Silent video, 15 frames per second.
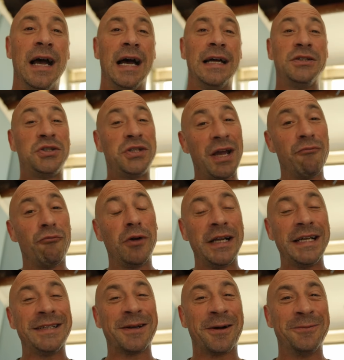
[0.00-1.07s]
and
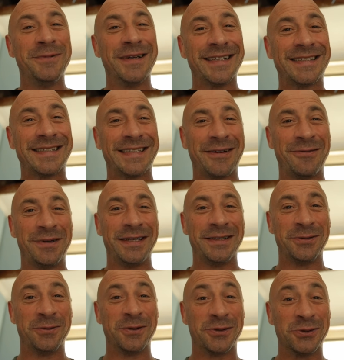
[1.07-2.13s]
generally don't necessarily
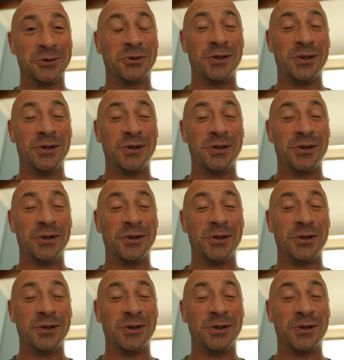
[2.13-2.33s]
do